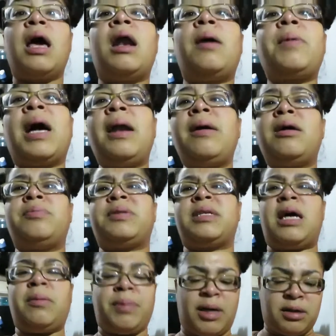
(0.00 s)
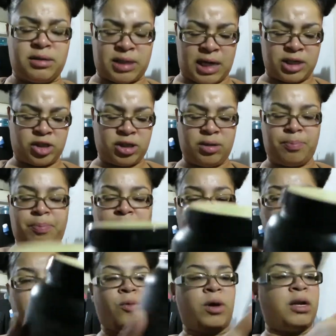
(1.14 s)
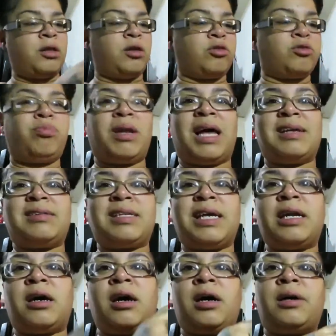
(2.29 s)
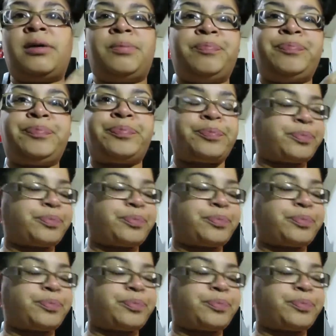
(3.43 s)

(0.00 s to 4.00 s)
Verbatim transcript: and I'm kind of upset because I should have bought one of those blessed um